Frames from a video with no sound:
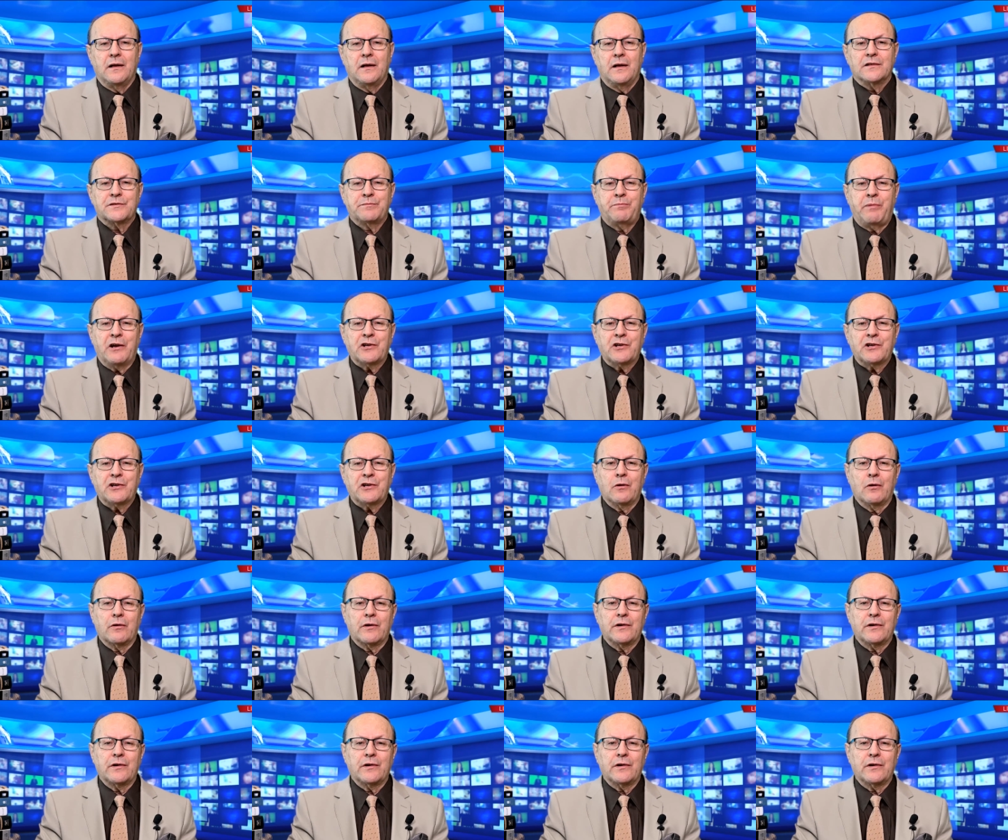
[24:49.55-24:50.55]
Special
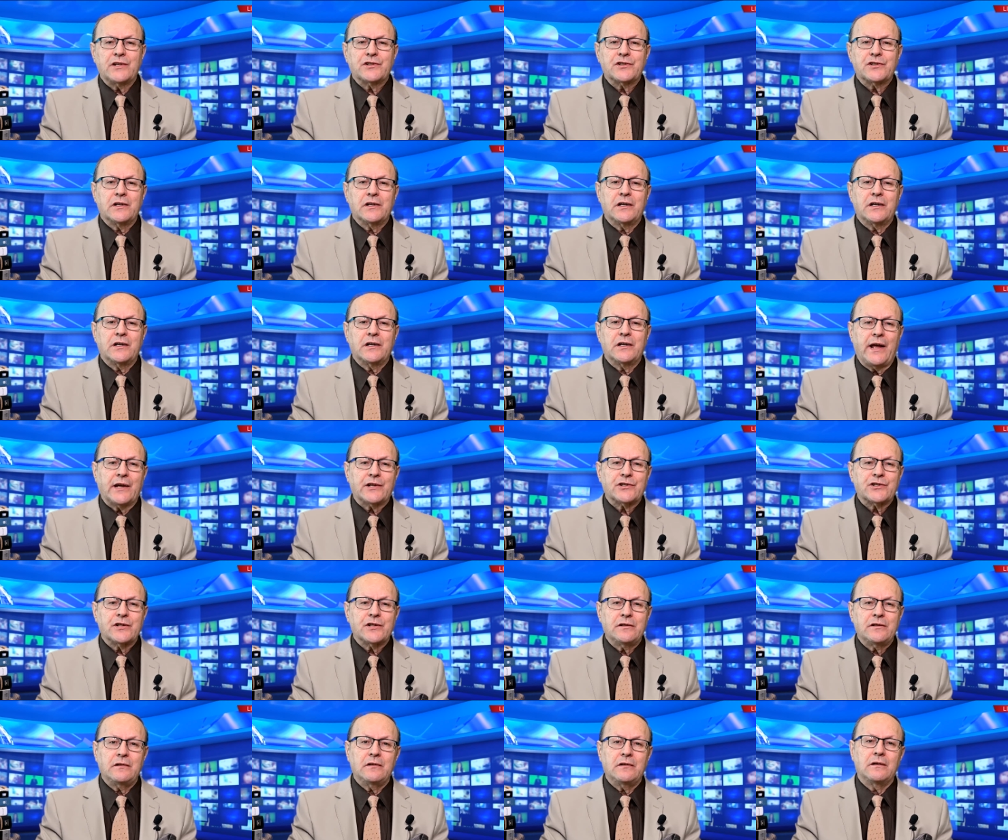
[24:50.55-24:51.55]
organization
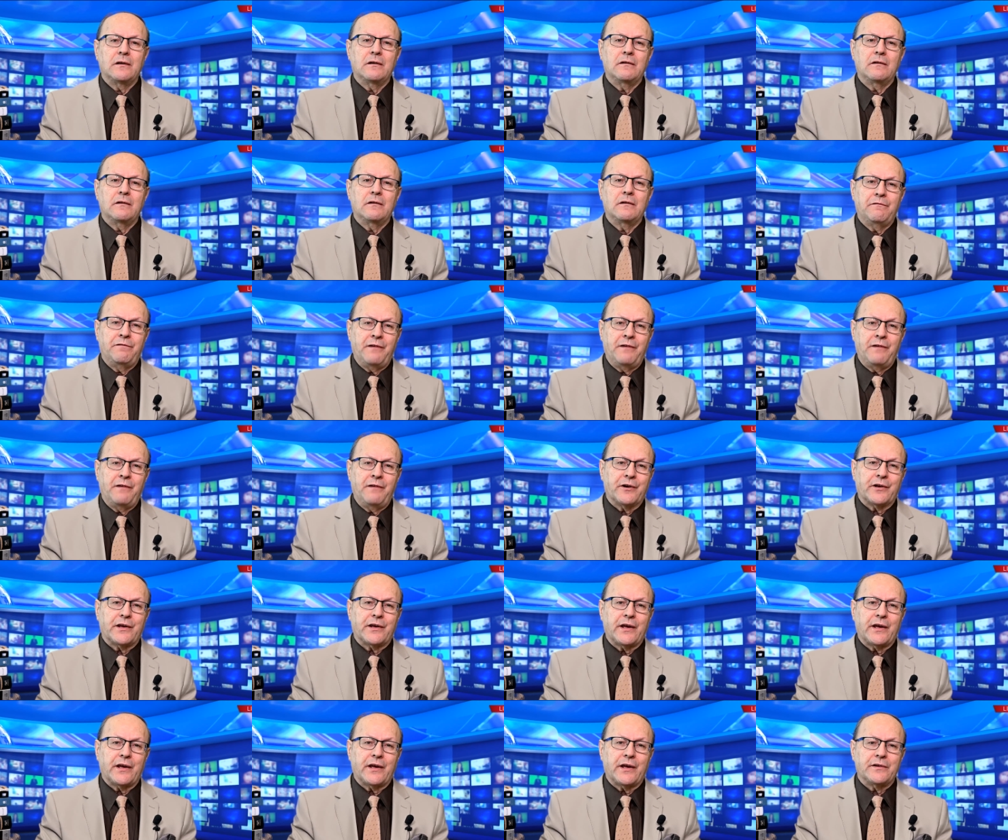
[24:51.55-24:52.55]
connection,
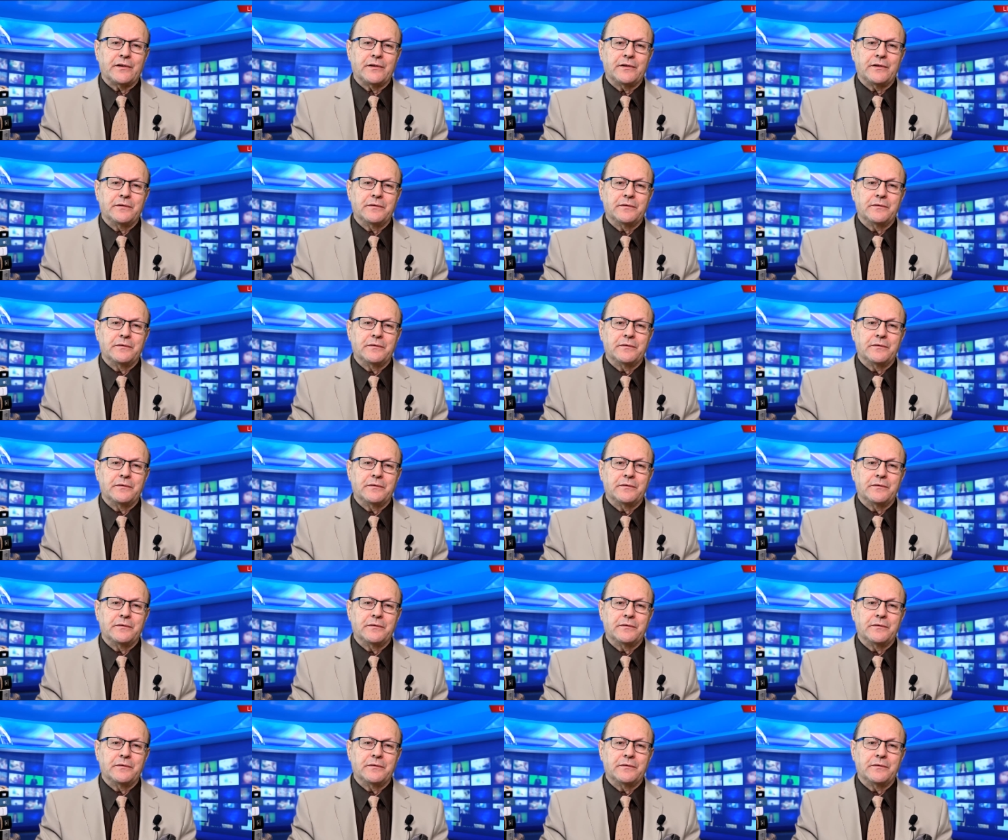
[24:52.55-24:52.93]
fabricated.